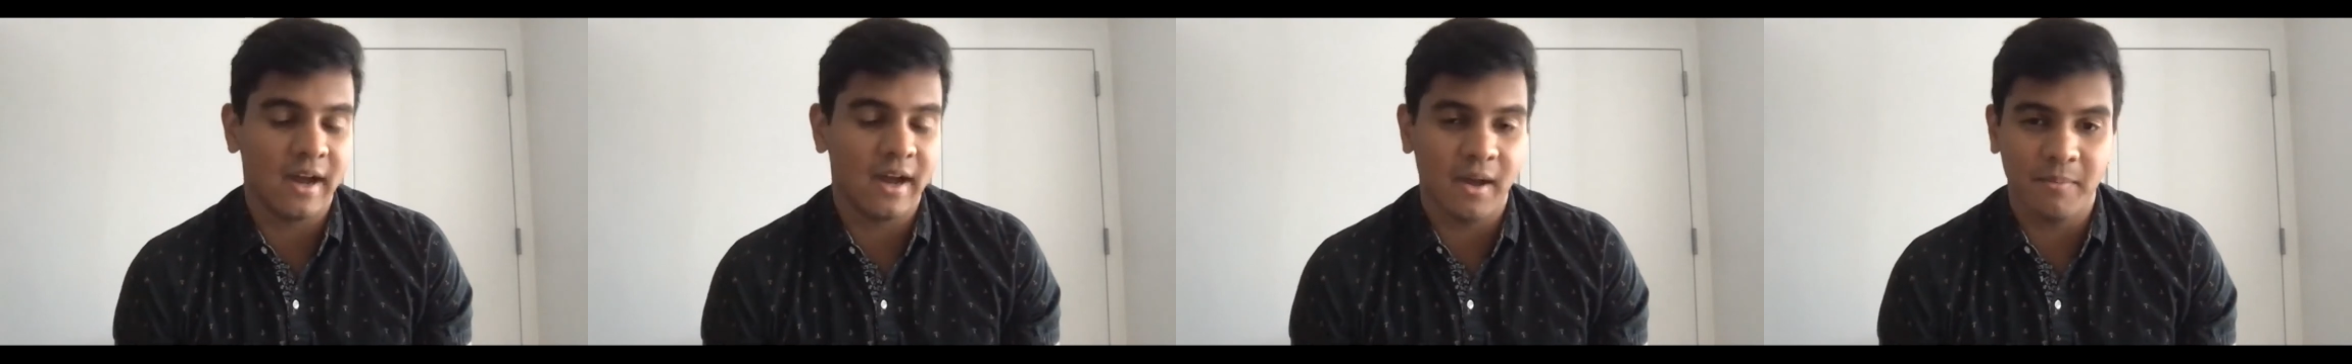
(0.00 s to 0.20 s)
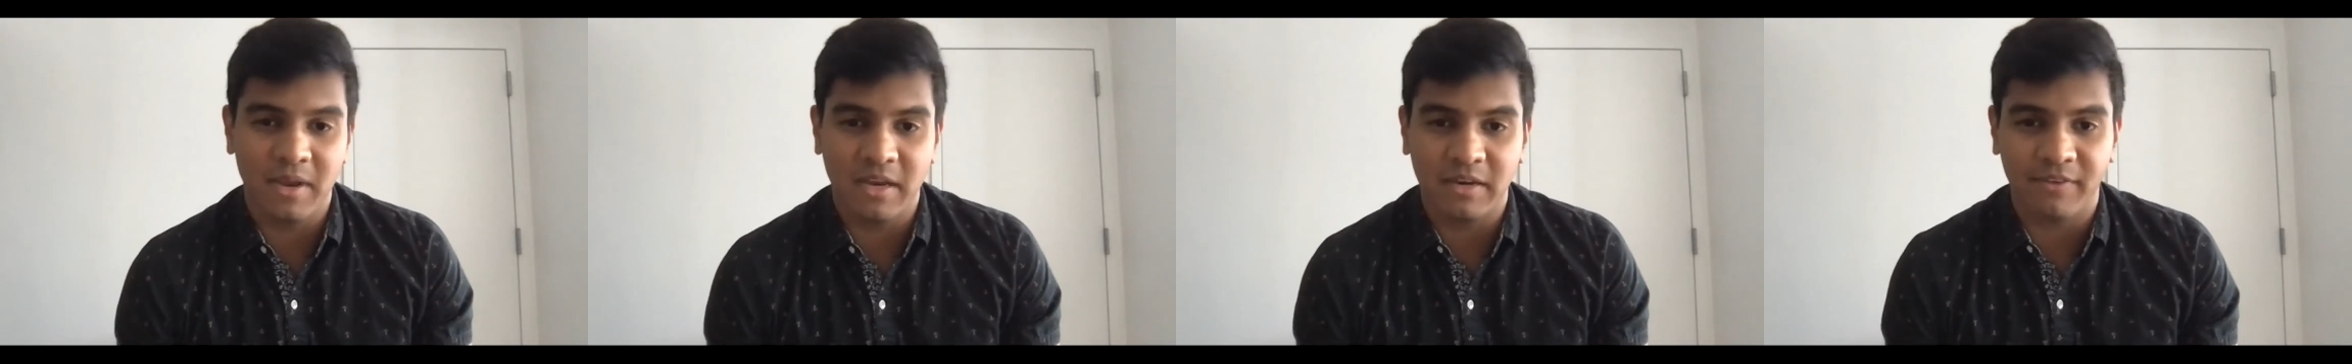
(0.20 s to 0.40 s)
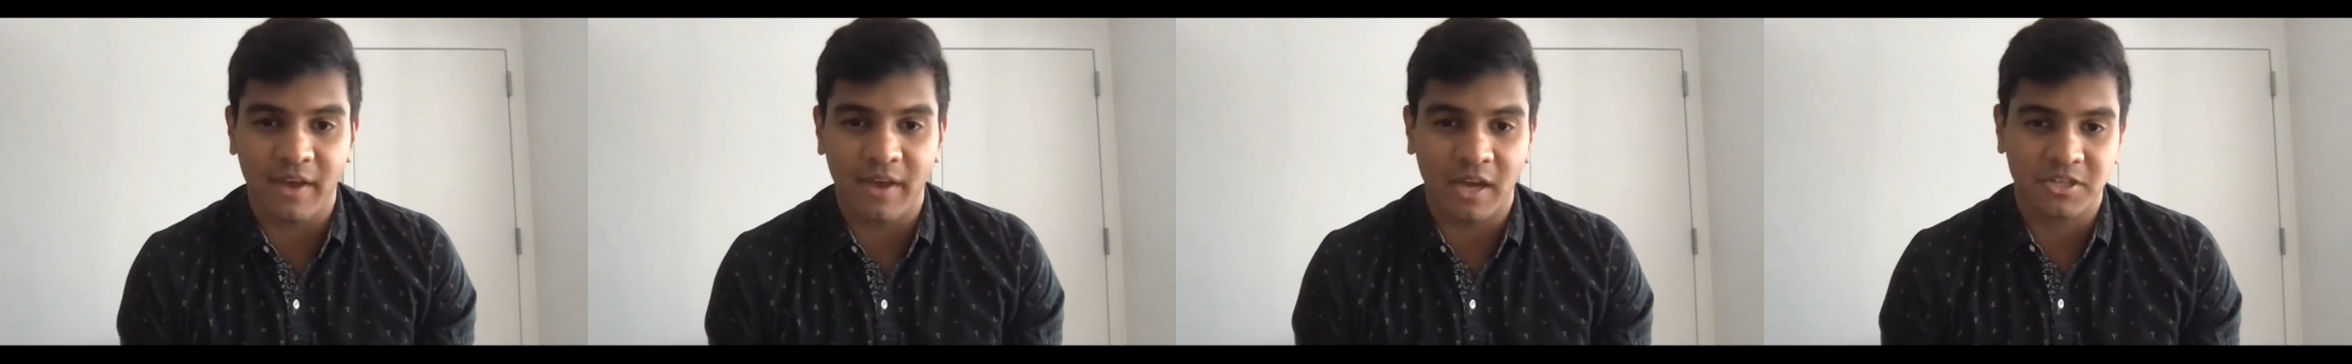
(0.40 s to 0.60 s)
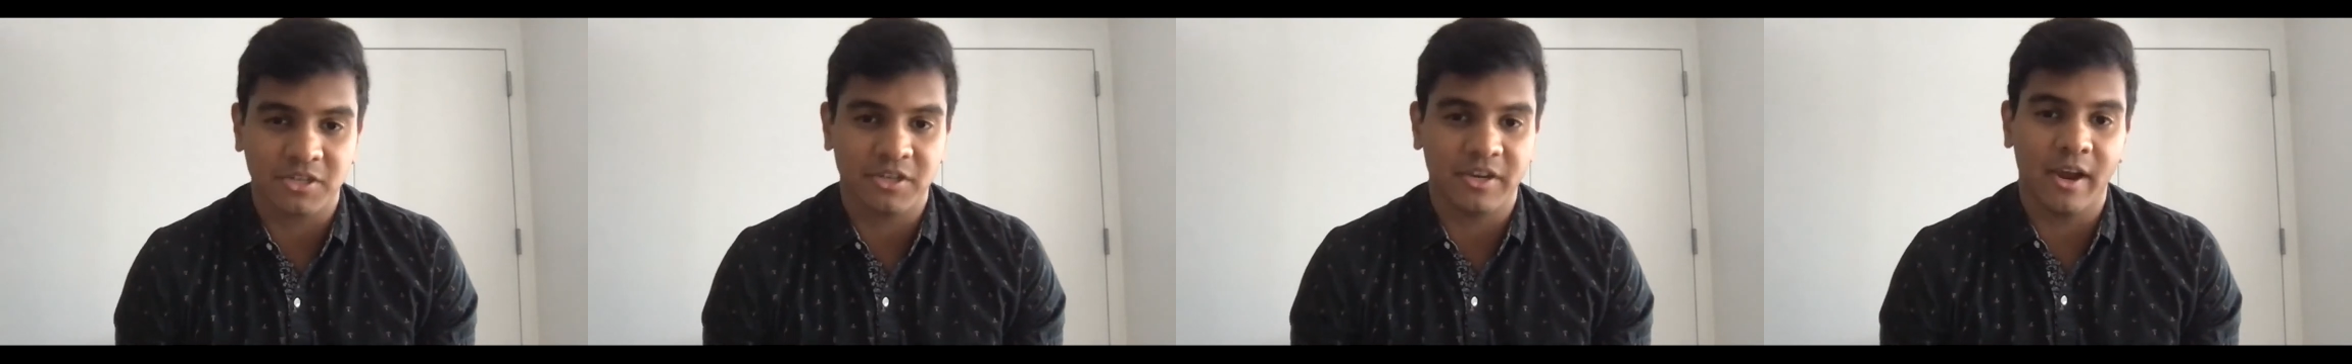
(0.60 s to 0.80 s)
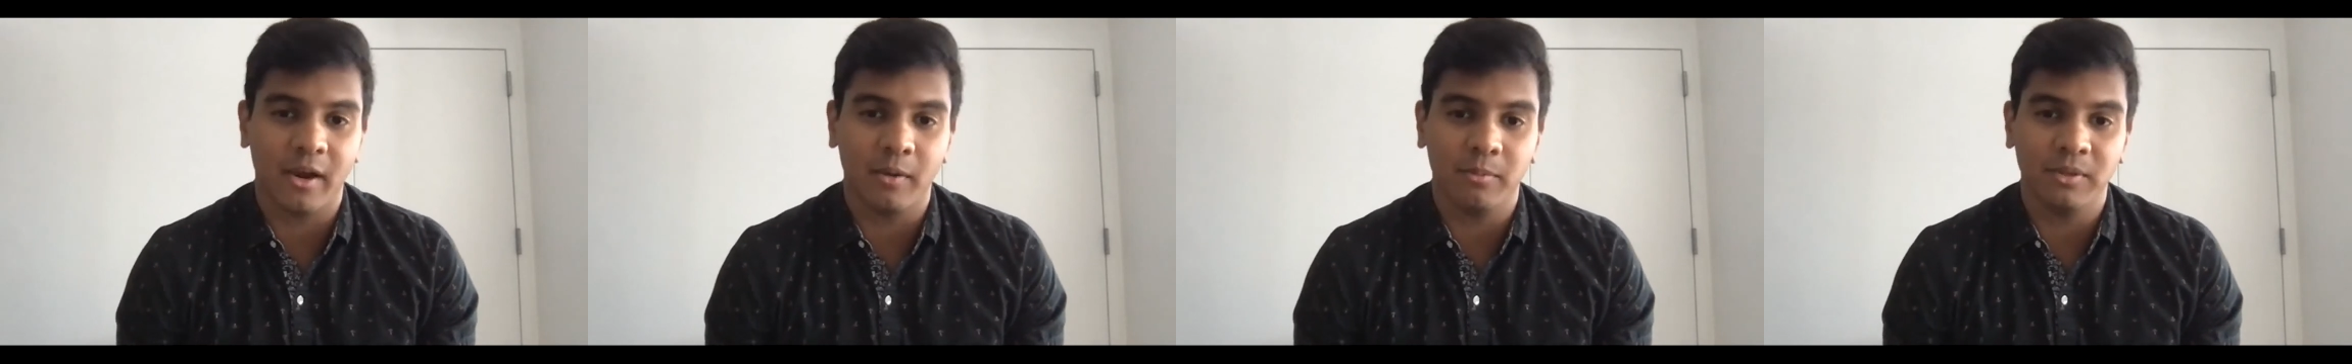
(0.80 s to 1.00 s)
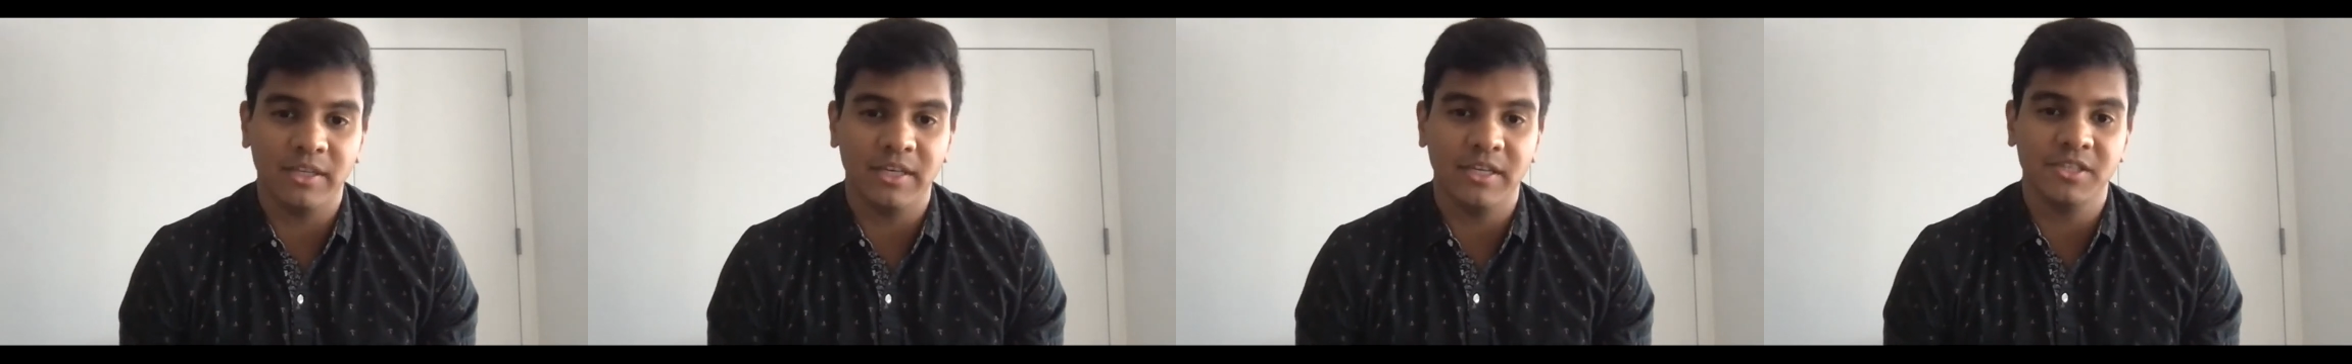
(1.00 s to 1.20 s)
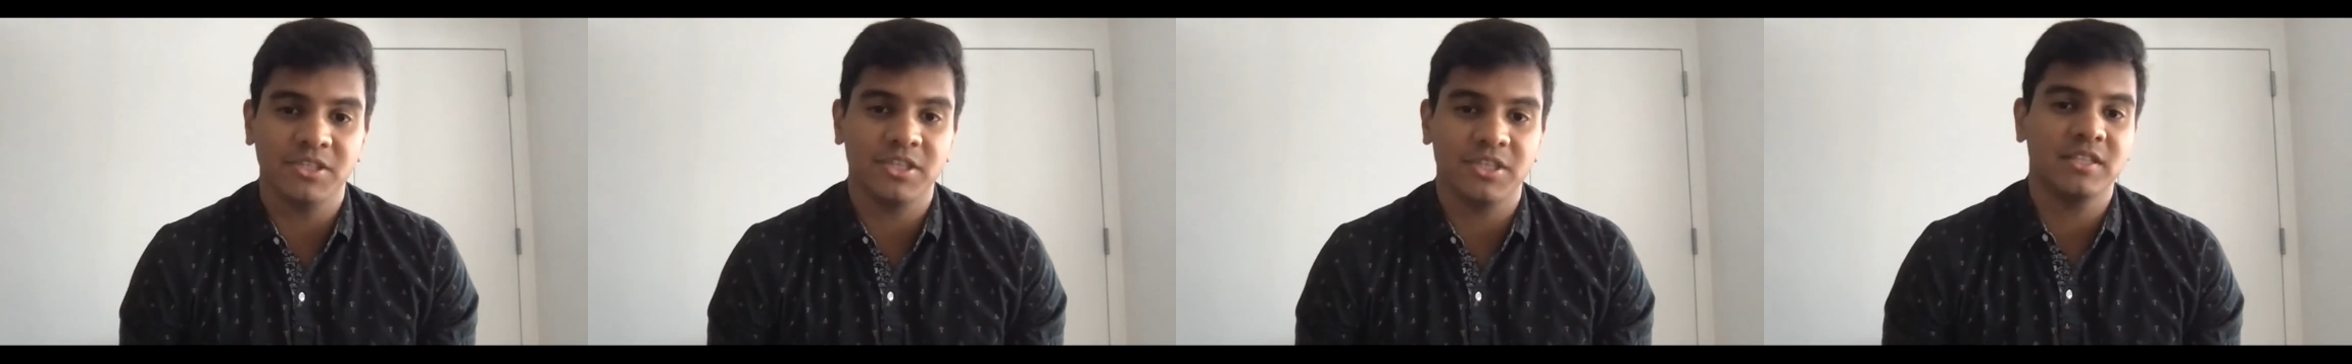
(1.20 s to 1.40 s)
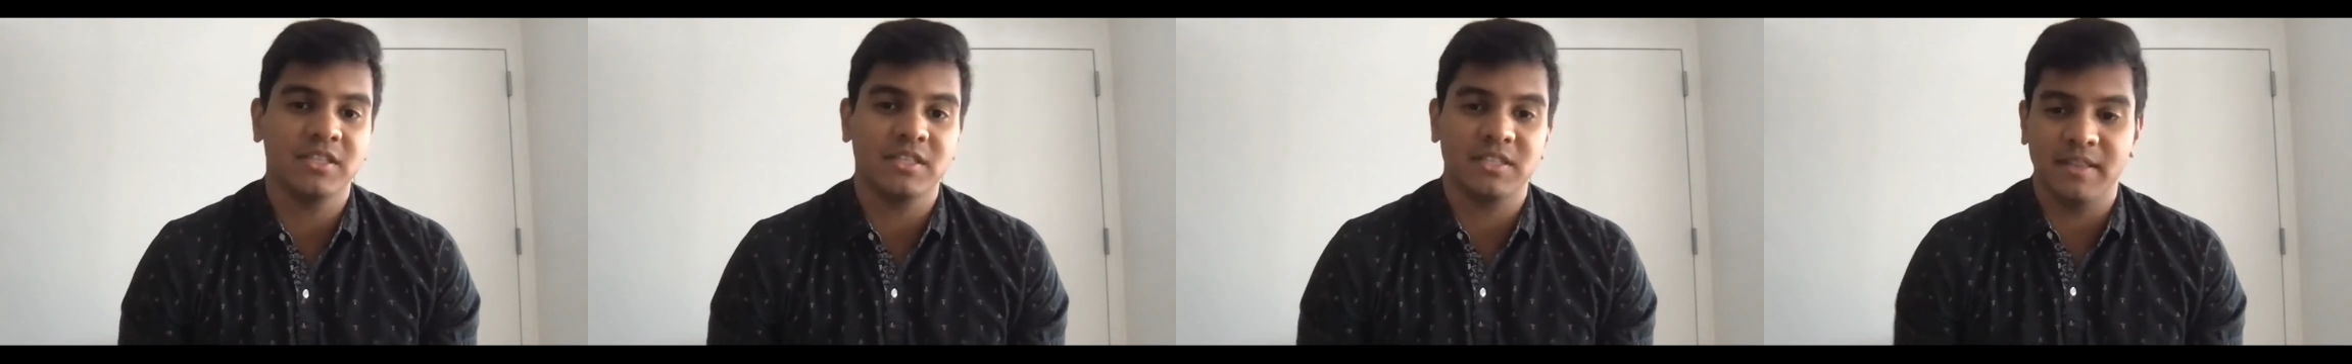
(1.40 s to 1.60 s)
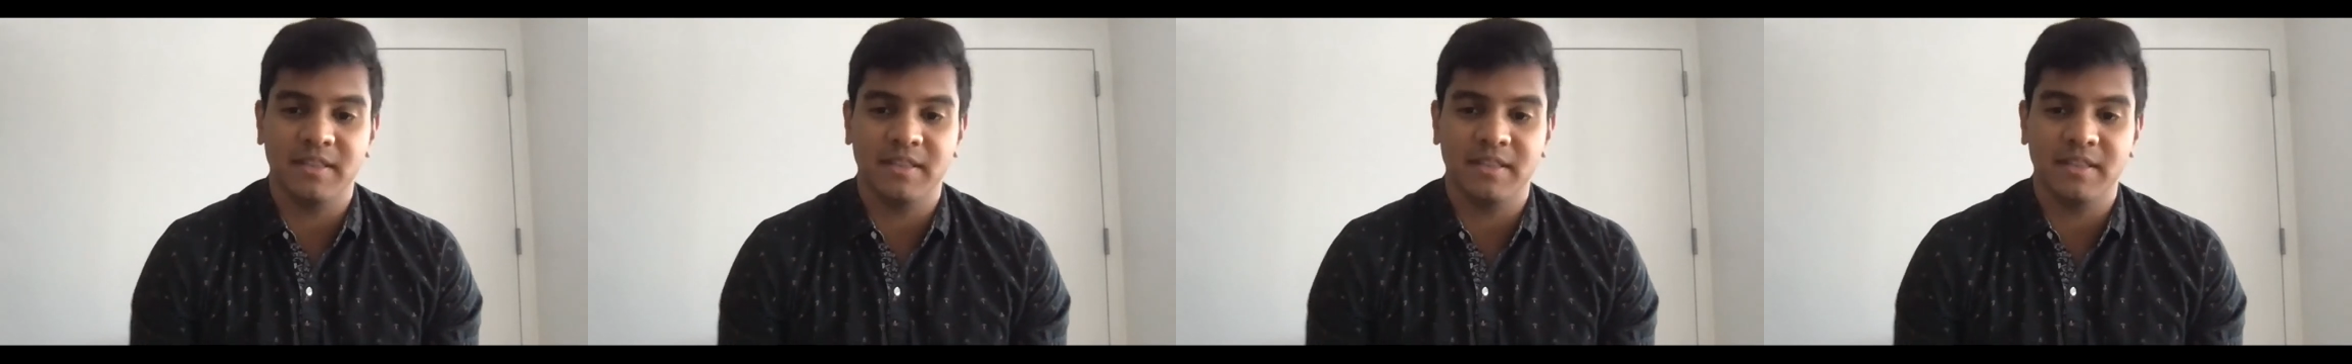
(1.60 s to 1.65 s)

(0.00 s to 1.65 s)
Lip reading: manufacturing airplane engines,